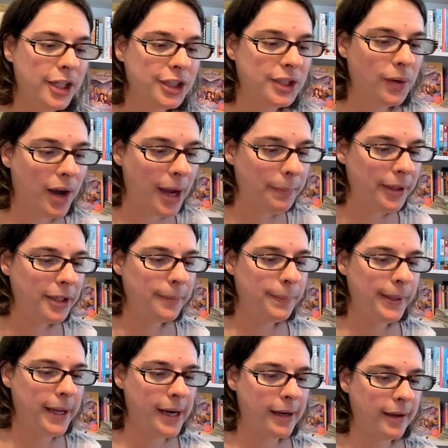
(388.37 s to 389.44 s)
So I'm gonna
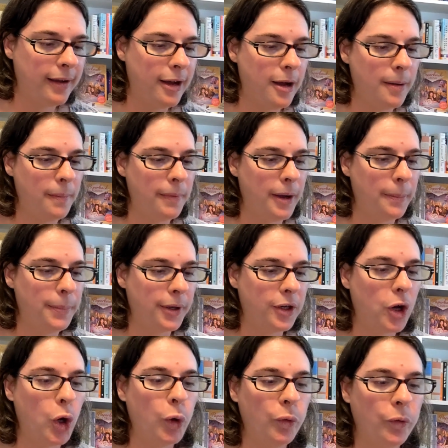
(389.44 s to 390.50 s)
pick a book
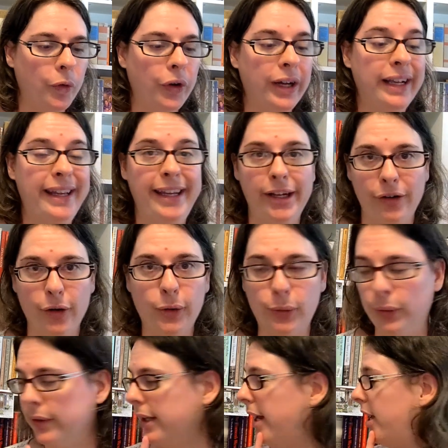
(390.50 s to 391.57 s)
over a year
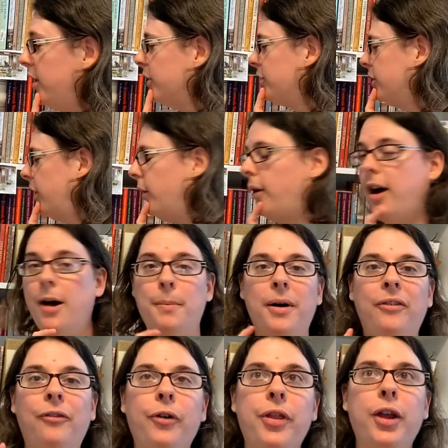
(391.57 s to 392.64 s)
old. So
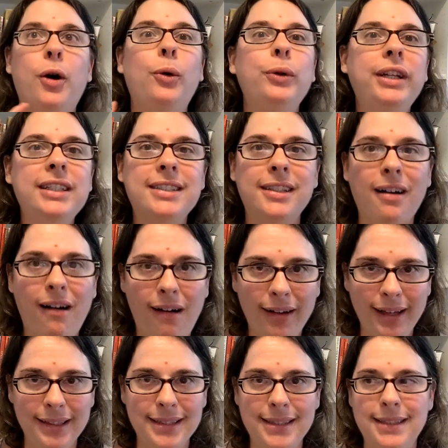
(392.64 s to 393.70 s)
for the oldest
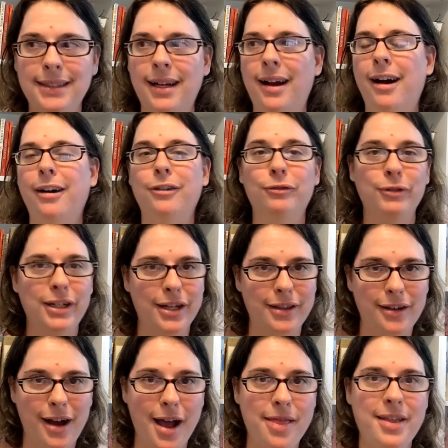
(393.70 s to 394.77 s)
August
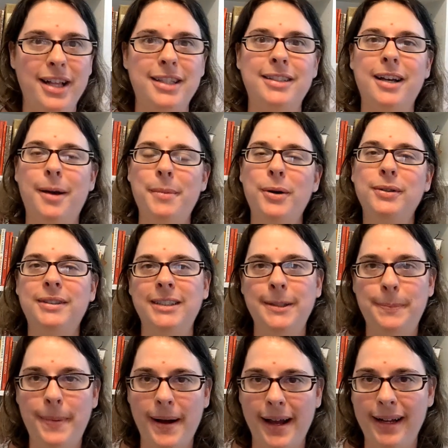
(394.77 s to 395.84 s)
readathon that's hosted
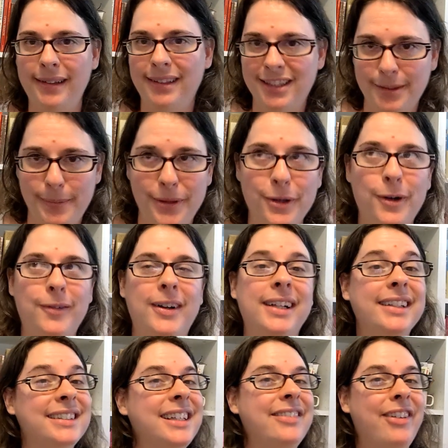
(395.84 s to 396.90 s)
by Elizabeth over at
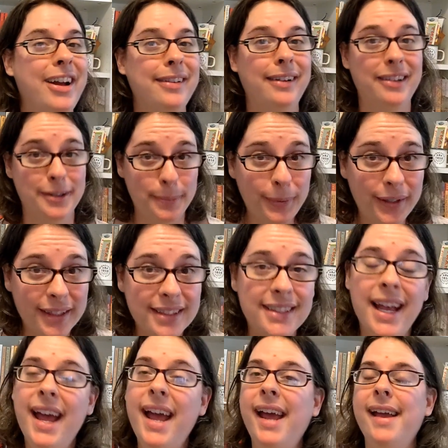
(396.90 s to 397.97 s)
Lizzie Faye Loves Books,
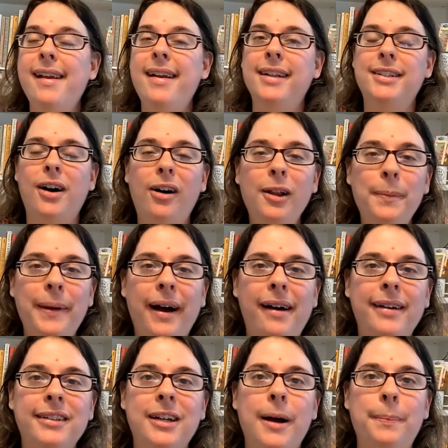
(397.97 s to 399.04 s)
it's all
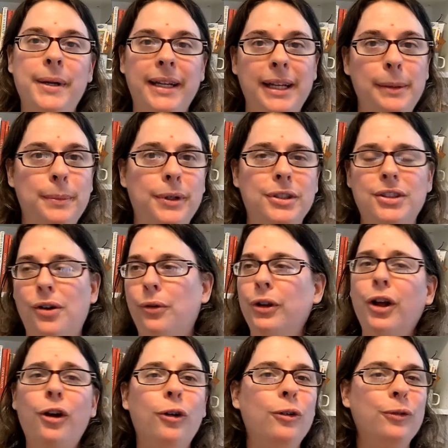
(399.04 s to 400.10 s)
about picking books on
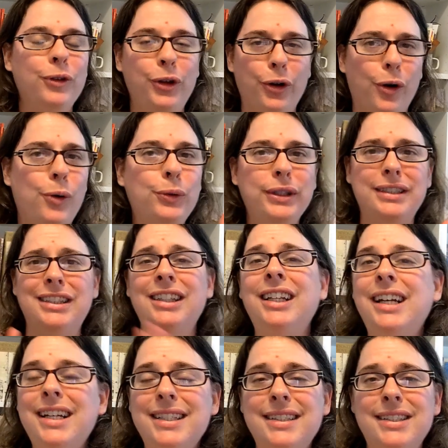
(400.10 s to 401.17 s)
your oldest
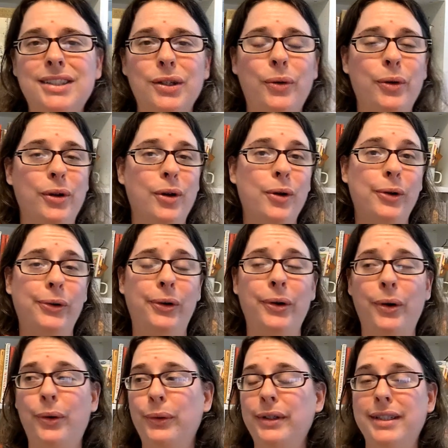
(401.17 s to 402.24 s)
lists, or your
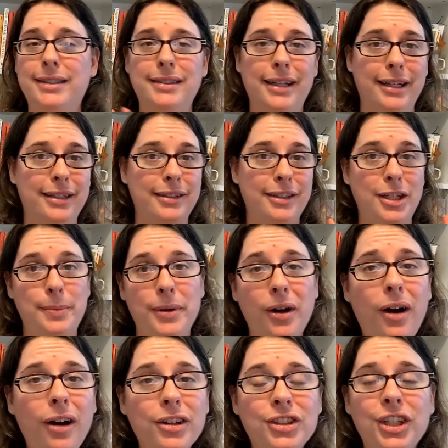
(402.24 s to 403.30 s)
oldest like
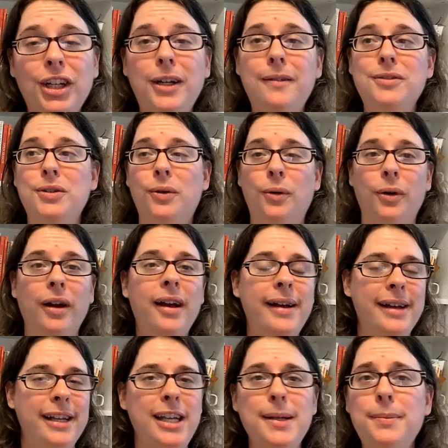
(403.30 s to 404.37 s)
TBR shelves, or
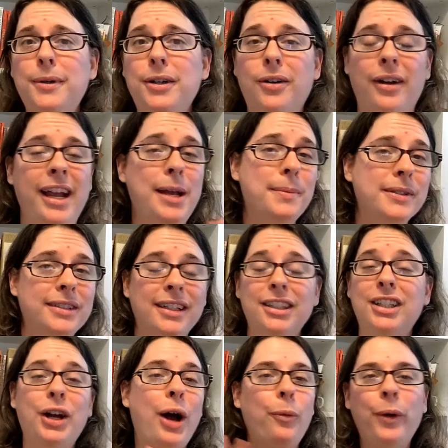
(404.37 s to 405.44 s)
ebook, or Amazon
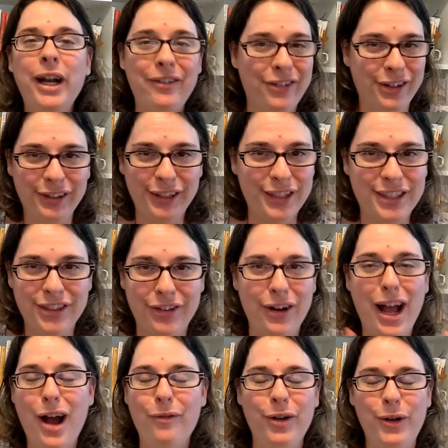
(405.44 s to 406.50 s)
list, whatever list or
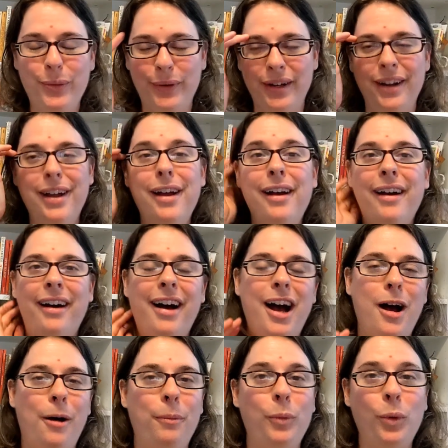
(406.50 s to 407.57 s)
however you want to
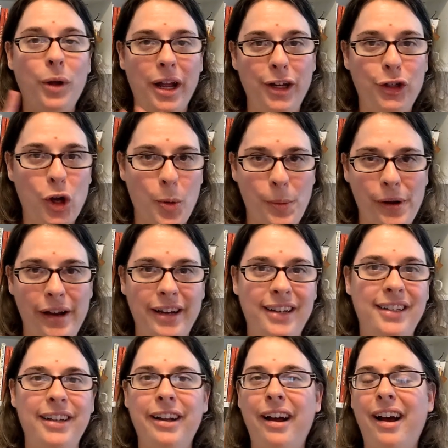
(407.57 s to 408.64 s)

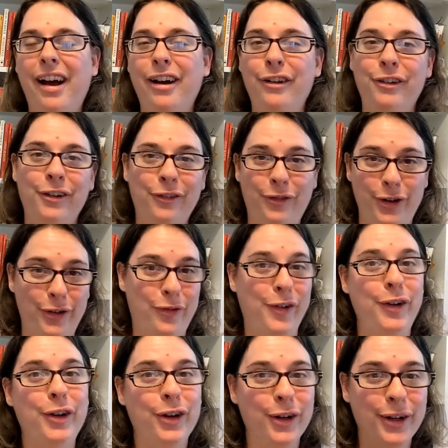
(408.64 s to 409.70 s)
interpret for
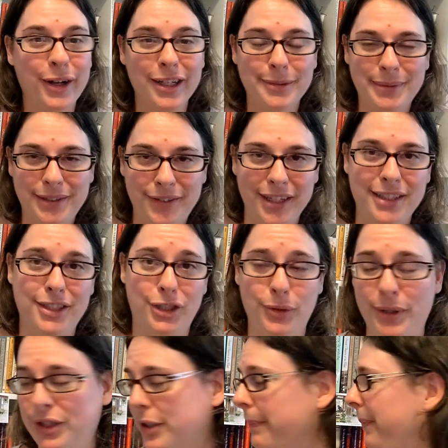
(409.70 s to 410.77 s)
your specific
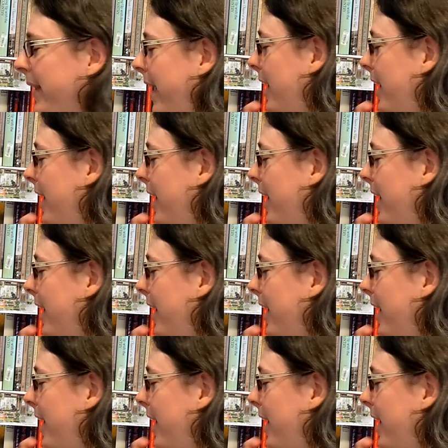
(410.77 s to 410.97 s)
situation.